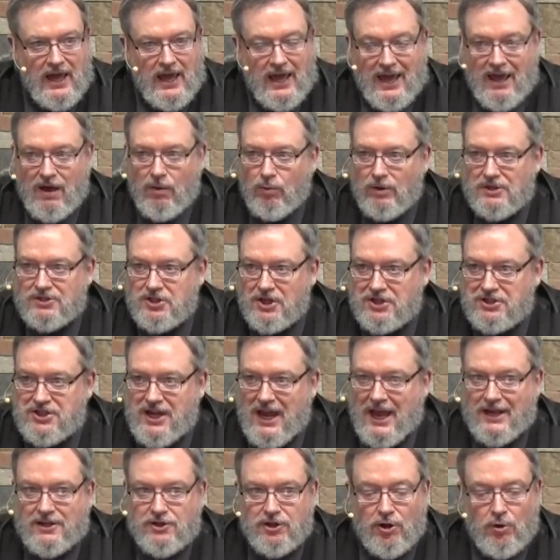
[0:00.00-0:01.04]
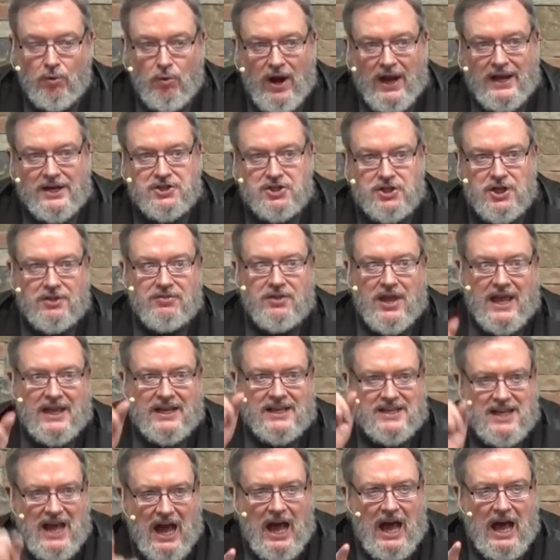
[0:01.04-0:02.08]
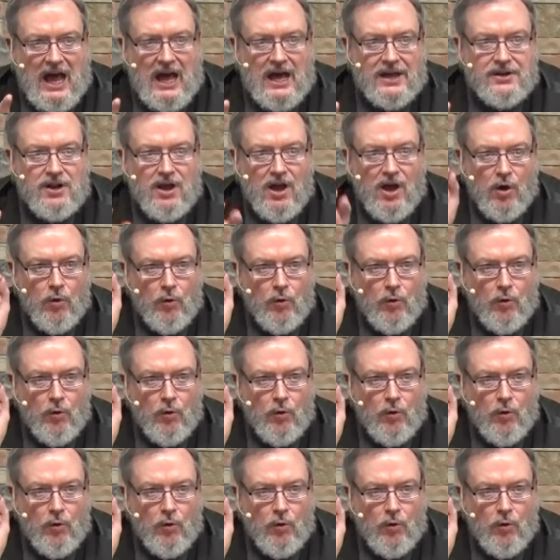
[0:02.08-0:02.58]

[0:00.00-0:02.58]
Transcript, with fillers: It was a declaration that God